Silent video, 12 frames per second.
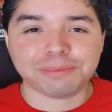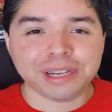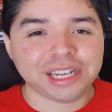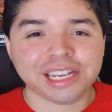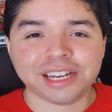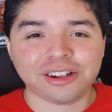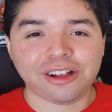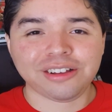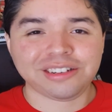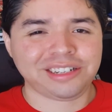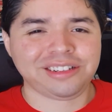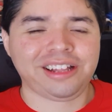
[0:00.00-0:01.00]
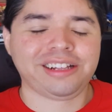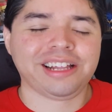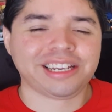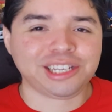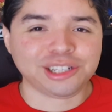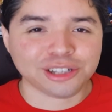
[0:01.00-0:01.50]
beating at all. It doesn't look
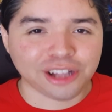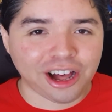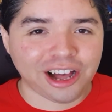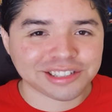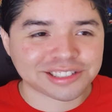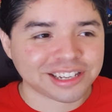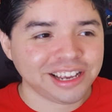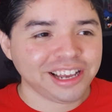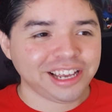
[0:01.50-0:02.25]
like he lost.